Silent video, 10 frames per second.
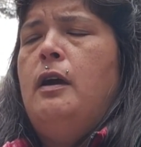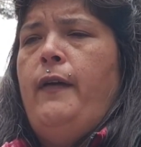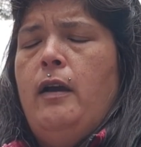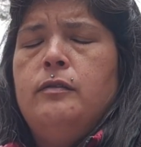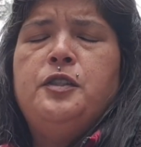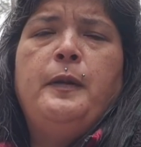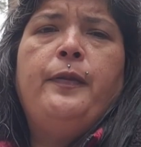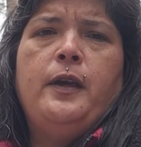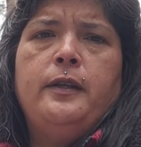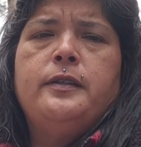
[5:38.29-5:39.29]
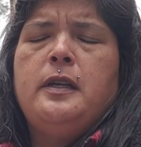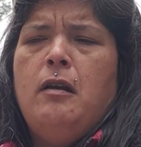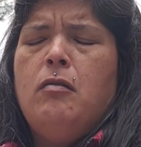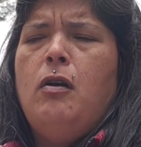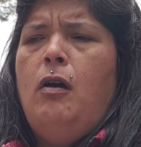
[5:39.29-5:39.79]
a housemate that is an
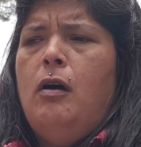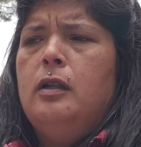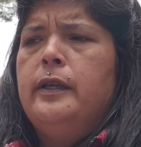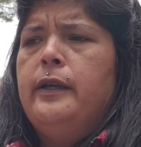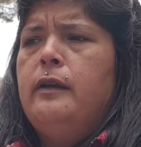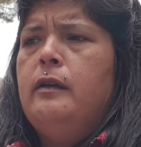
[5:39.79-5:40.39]
alcoholic.